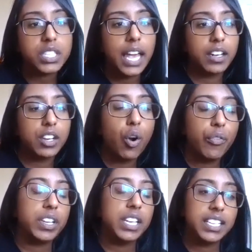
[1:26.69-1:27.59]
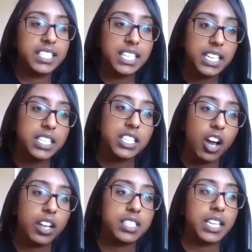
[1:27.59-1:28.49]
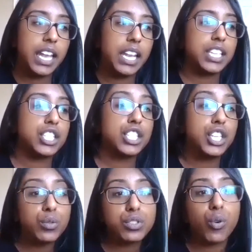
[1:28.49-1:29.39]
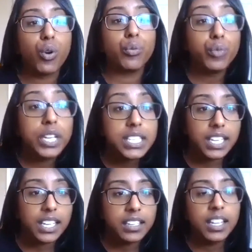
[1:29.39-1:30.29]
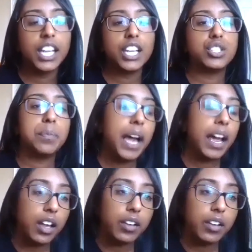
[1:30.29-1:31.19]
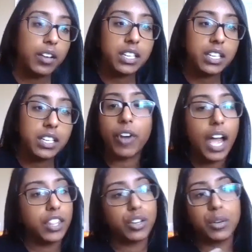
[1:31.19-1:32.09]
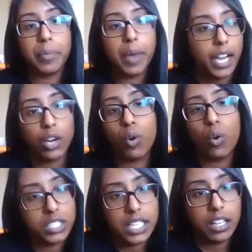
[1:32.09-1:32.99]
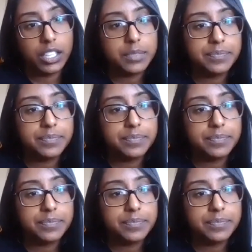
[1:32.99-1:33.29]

And COVID 19 is not an excuse or reason to back out of a deal for either buyer or seller.